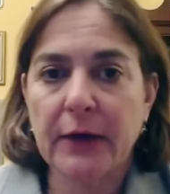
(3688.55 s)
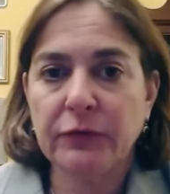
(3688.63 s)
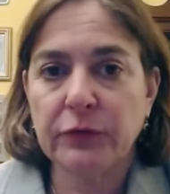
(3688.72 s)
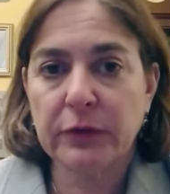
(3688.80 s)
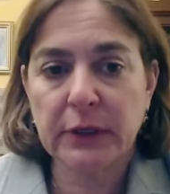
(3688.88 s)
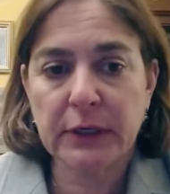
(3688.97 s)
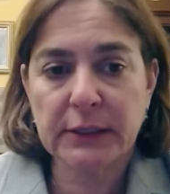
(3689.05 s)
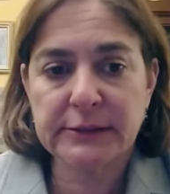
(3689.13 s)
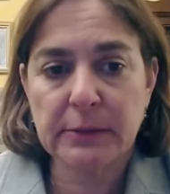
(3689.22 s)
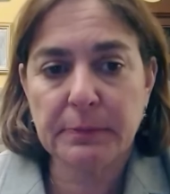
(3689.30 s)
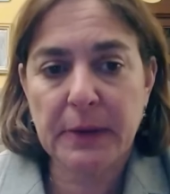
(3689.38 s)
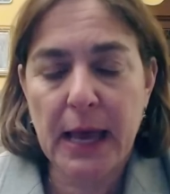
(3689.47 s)
after the
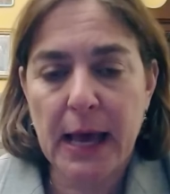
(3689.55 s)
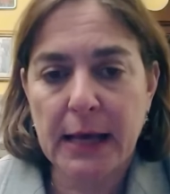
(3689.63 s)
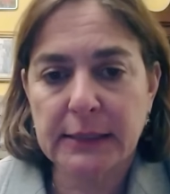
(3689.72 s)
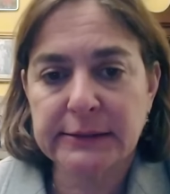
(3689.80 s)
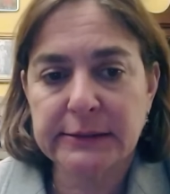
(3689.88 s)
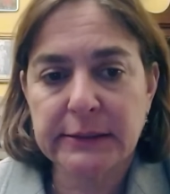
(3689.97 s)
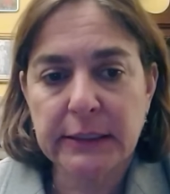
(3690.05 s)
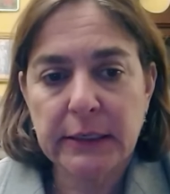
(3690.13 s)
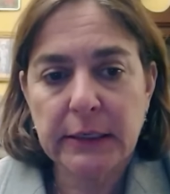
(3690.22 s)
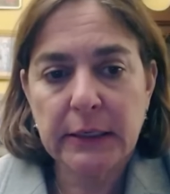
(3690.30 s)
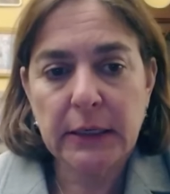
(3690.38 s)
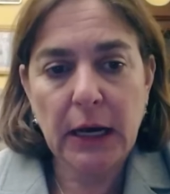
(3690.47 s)
Knesset passed
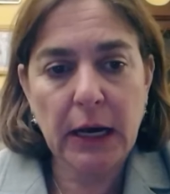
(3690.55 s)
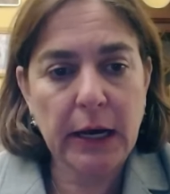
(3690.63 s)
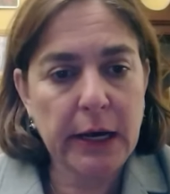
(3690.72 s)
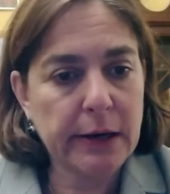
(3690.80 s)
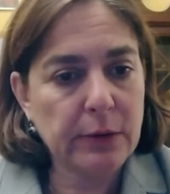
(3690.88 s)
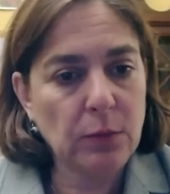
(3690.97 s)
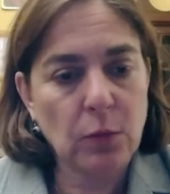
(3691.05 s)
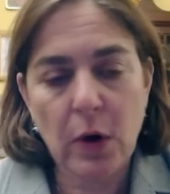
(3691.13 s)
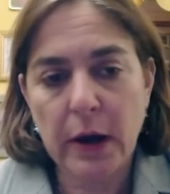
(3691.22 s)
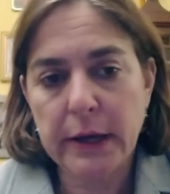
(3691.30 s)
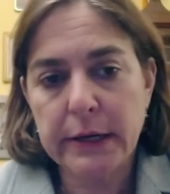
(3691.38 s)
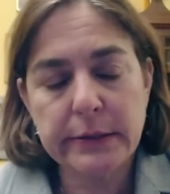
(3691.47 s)

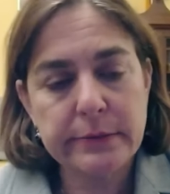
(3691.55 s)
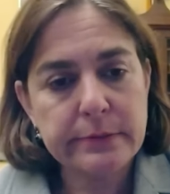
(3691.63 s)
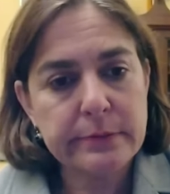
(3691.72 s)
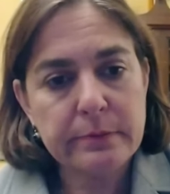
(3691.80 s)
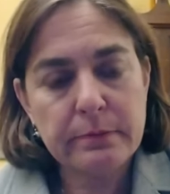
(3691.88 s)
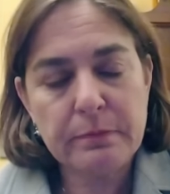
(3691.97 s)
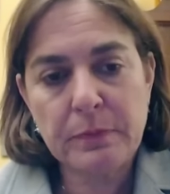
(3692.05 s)
one